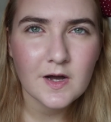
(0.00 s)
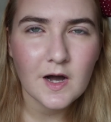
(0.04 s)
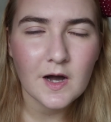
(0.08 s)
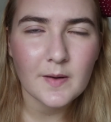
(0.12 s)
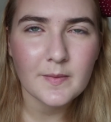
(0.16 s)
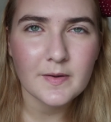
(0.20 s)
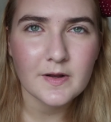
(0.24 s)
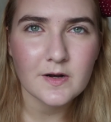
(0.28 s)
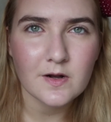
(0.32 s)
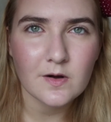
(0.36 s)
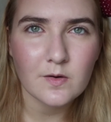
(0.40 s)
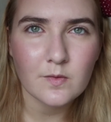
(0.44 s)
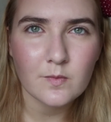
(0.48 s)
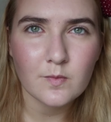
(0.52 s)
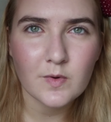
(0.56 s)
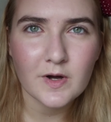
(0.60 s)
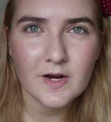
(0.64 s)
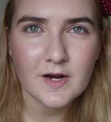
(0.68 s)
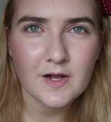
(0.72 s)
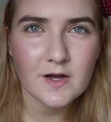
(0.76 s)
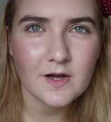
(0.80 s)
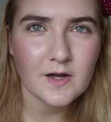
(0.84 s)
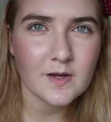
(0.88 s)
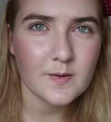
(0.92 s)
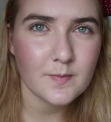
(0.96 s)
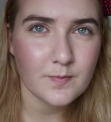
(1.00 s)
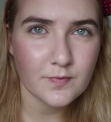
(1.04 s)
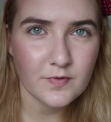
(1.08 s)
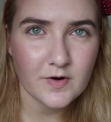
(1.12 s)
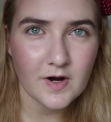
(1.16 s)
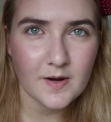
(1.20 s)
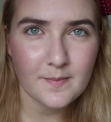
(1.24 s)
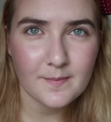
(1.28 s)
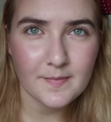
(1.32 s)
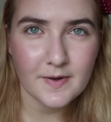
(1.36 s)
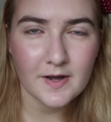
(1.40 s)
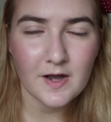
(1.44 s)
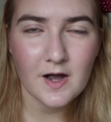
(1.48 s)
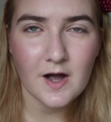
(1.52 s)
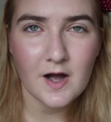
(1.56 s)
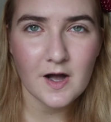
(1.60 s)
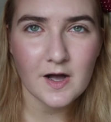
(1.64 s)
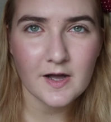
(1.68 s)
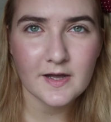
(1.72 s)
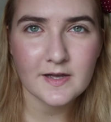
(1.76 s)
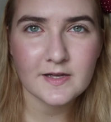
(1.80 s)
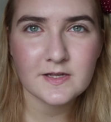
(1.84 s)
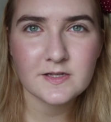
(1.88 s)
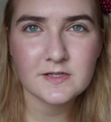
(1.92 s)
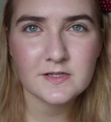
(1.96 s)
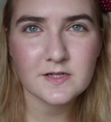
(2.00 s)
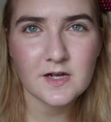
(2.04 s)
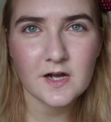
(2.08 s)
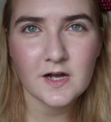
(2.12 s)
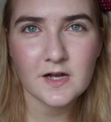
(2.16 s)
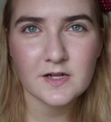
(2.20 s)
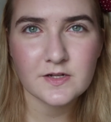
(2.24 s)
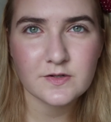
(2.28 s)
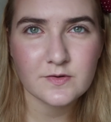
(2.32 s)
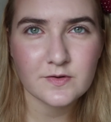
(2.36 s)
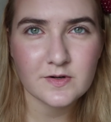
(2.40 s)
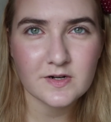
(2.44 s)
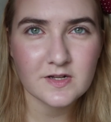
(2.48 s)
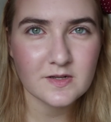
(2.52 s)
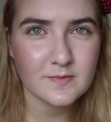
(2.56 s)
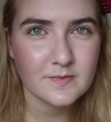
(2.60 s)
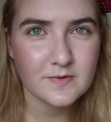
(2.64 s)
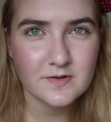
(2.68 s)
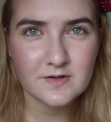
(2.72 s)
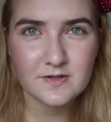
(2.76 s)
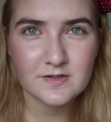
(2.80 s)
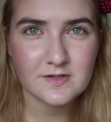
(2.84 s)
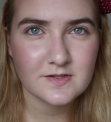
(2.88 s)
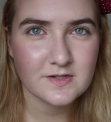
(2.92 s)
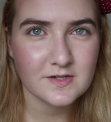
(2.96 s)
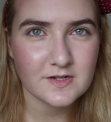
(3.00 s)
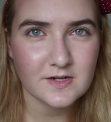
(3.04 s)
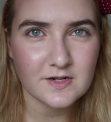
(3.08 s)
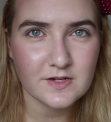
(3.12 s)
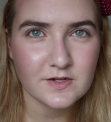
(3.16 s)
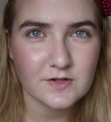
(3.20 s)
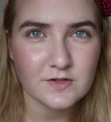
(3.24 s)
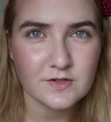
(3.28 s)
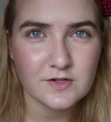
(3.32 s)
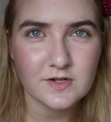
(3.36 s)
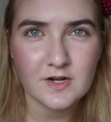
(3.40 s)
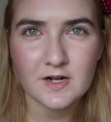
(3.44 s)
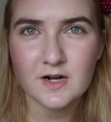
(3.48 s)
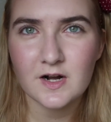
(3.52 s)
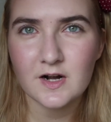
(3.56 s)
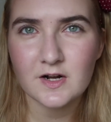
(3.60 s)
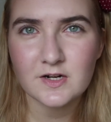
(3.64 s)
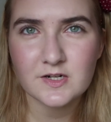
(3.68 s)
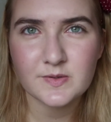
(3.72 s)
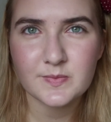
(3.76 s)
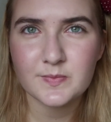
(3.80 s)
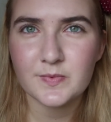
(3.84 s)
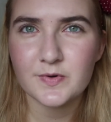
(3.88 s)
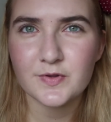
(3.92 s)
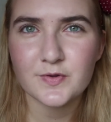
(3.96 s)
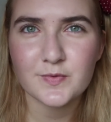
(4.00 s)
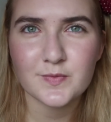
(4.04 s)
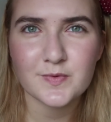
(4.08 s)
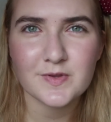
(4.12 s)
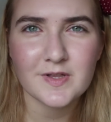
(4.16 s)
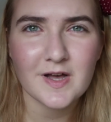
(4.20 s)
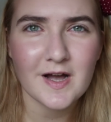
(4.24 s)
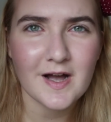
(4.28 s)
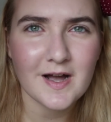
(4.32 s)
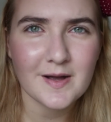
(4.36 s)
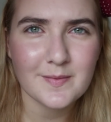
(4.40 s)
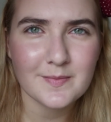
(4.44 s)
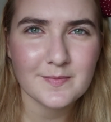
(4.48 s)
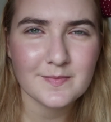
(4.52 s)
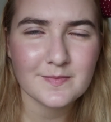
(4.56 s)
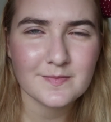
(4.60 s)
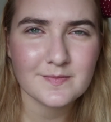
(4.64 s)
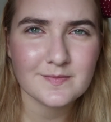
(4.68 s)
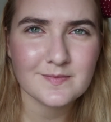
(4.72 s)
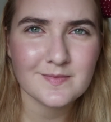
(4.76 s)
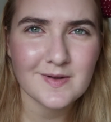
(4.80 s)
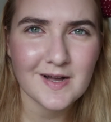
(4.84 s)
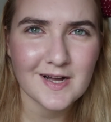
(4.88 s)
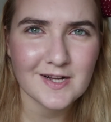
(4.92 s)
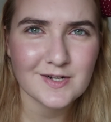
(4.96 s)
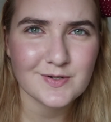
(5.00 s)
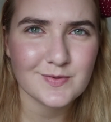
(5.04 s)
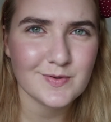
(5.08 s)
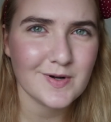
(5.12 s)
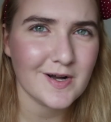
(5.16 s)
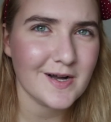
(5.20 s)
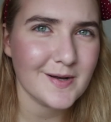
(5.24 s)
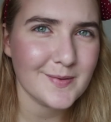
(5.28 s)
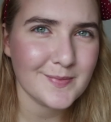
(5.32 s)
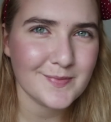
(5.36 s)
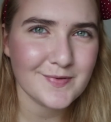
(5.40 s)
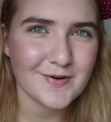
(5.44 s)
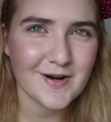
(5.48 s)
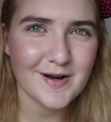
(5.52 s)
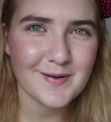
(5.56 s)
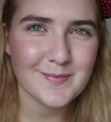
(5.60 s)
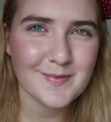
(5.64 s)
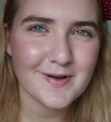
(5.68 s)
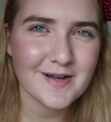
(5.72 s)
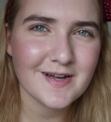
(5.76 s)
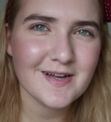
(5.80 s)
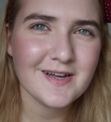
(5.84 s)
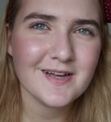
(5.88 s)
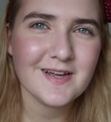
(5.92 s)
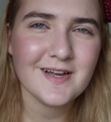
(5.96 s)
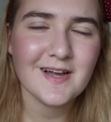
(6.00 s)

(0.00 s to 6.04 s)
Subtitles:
I mean, when I prime my eyes, I do a little bit of concealer. Usually I can't even bother with actual eye primer.